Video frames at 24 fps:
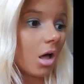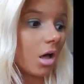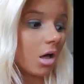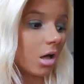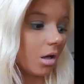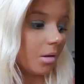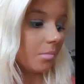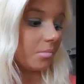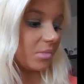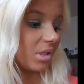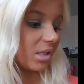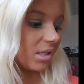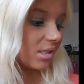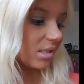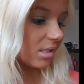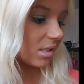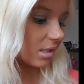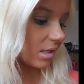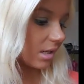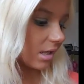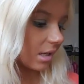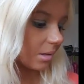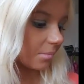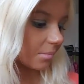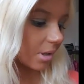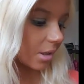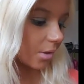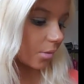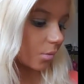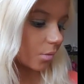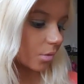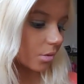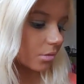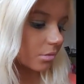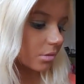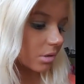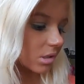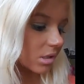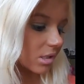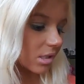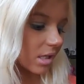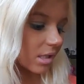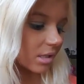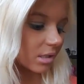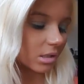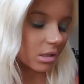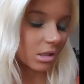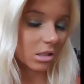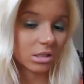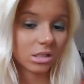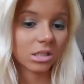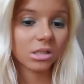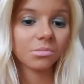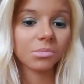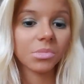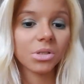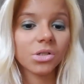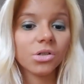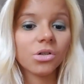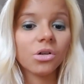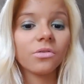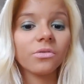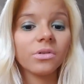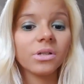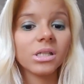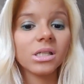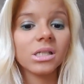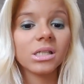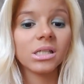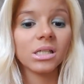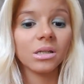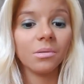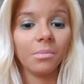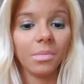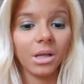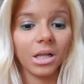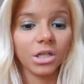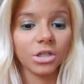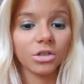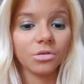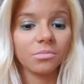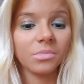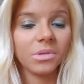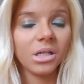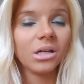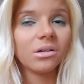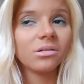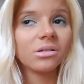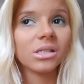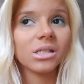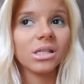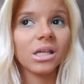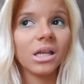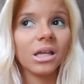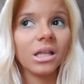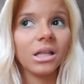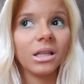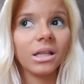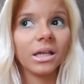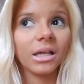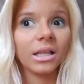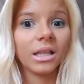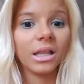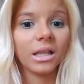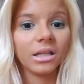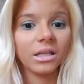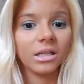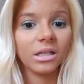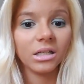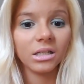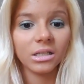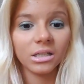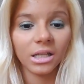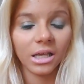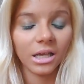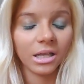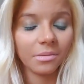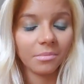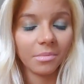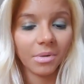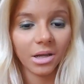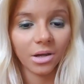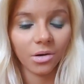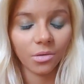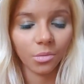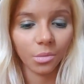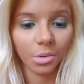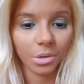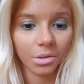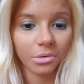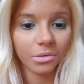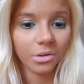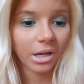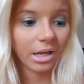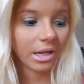um, they said like my order is at the customer services in Belgium. They are saying like they didn't have my order.